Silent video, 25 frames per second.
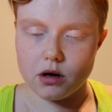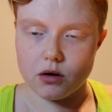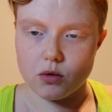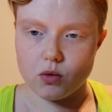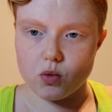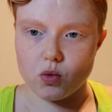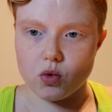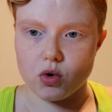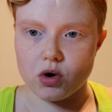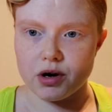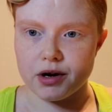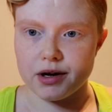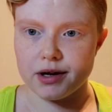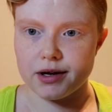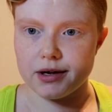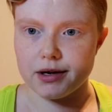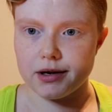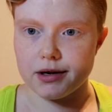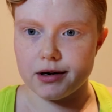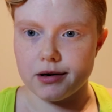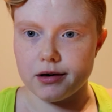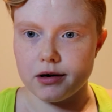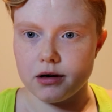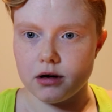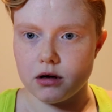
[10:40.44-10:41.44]

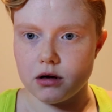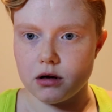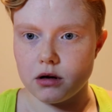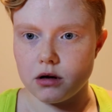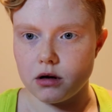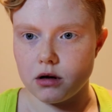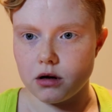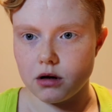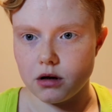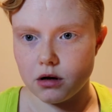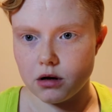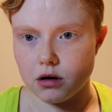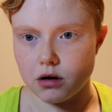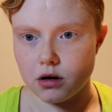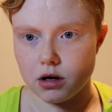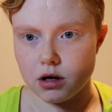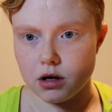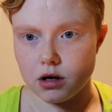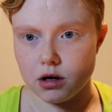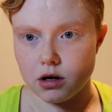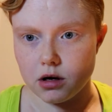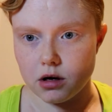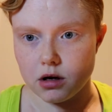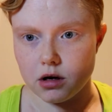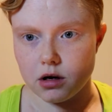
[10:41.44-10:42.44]
one
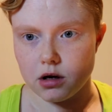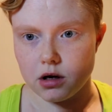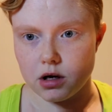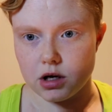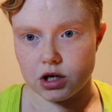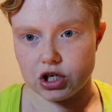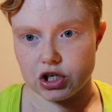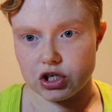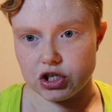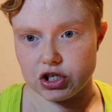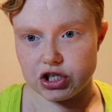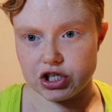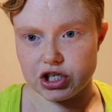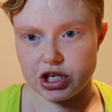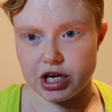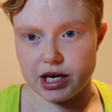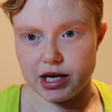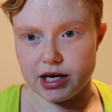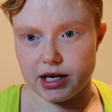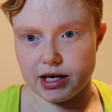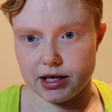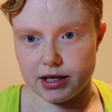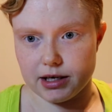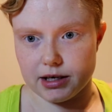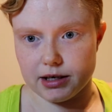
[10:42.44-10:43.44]

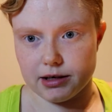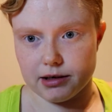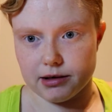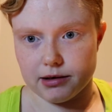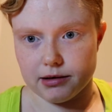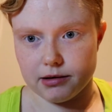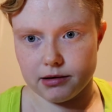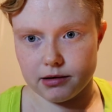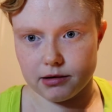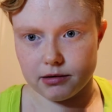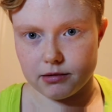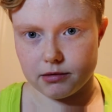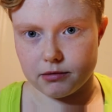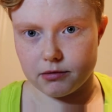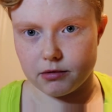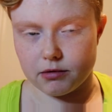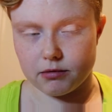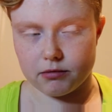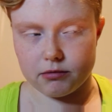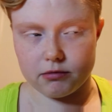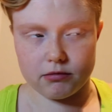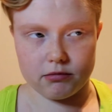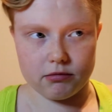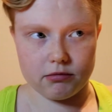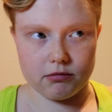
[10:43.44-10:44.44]
Jane
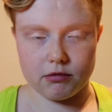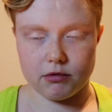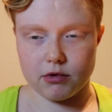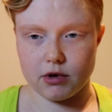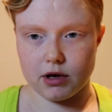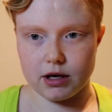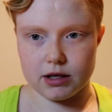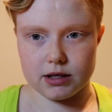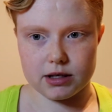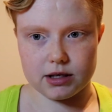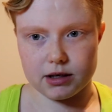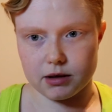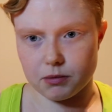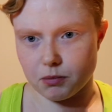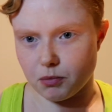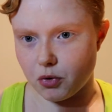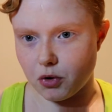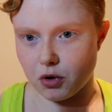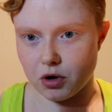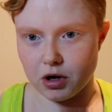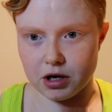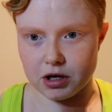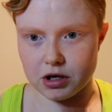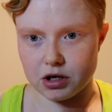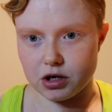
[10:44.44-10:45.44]
gets like
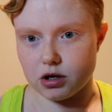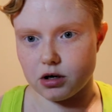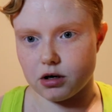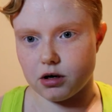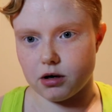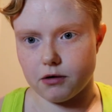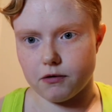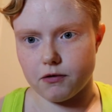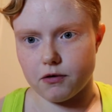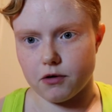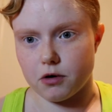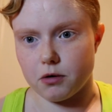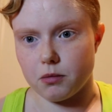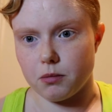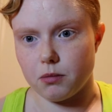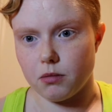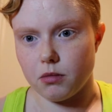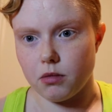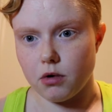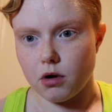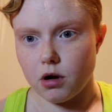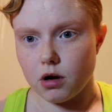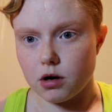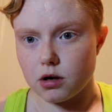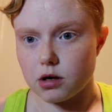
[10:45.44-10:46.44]
put into her from
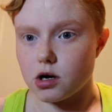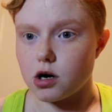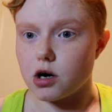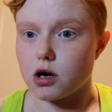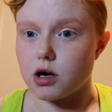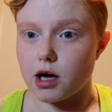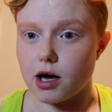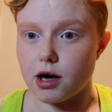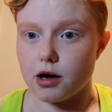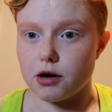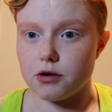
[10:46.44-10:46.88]
Dark